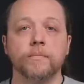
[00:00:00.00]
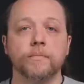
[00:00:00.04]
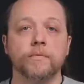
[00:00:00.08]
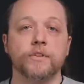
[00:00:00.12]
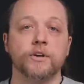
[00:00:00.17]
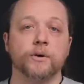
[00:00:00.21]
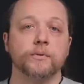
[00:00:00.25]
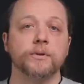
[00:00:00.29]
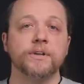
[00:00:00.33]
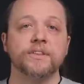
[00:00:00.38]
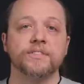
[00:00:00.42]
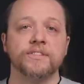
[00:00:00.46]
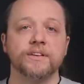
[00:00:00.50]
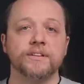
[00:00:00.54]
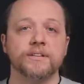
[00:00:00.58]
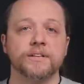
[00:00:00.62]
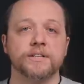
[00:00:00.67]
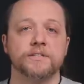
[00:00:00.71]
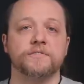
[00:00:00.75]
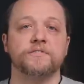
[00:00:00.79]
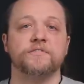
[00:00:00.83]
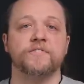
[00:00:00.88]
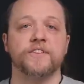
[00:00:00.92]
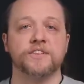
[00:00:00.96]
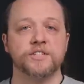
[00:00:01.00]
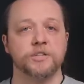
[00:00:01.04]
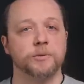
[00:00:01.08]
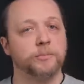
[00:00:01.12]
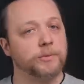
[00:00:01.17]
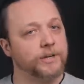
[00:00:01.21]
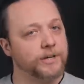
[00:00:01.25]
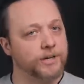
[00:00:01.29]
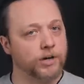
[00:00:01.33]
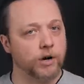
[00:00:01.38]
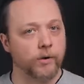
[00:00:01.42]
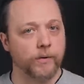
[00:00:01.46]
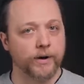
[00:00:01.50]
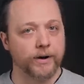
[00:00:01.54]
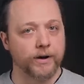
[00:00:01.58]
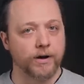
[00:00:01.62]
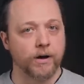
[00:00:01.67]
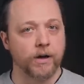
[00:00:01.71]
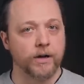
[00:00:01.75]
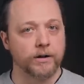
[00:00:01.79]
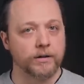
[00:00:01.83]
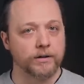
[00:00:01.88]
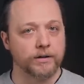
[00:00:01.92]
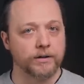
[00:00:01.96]
The only thing that's visibly going
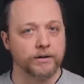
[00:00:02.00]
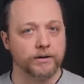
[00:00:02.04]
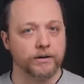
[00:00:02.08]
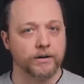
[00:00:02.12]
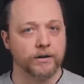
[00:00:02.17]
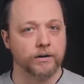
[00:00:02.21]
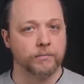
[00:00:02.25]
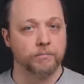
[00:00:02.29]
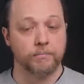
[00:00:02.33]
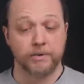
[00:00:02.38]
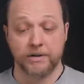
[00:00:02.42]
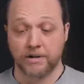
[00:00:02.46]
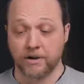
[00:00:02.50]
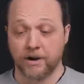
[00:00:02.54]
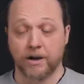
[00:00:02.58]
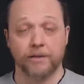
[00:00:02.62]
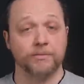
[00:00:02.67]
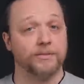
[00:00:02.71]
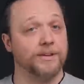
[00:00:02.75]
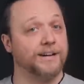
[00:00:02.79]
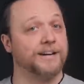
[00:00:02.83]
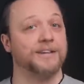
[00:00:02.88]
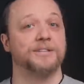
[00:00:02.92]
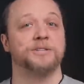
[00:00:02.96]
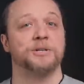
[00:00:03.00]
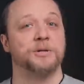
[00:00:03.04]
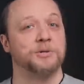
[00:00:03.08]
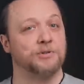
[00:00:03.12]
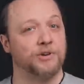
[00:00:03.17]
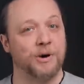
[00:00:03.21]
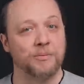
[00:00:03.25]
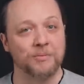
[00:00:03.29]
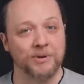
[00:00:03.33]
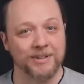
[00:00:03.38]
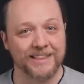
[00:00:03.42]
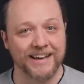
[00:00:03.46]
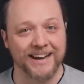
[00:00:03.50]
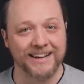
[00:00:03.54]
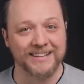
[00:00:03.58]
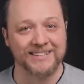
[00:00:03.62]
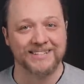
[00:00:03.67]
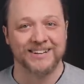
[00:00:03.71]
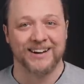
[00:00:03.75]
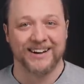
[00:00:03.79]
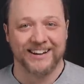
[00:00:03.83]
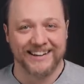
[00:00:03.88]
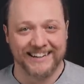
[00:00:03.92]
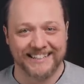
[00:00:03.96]
on here, beyond that it's a drum with
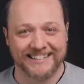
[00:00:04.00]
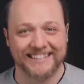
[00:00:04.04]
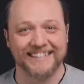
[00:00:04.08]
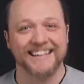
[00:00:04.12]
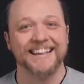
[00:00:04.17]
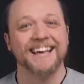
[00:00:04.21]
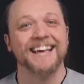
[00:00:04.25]
heads on it,